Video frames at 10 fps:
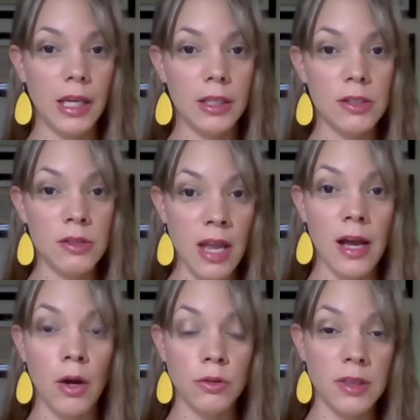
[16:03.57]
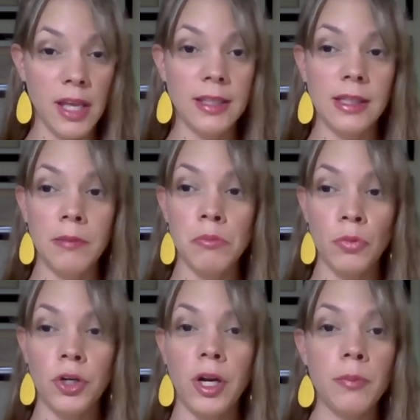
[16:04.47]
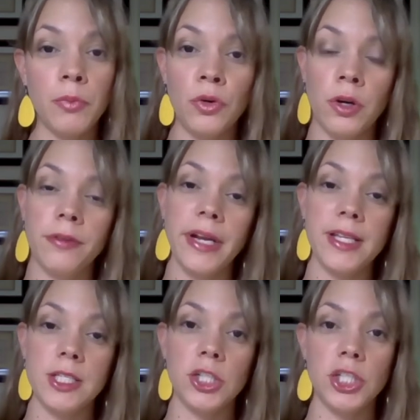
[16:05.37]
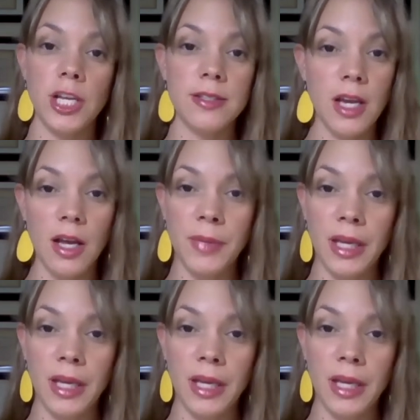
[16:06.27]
now lately more and more research is coming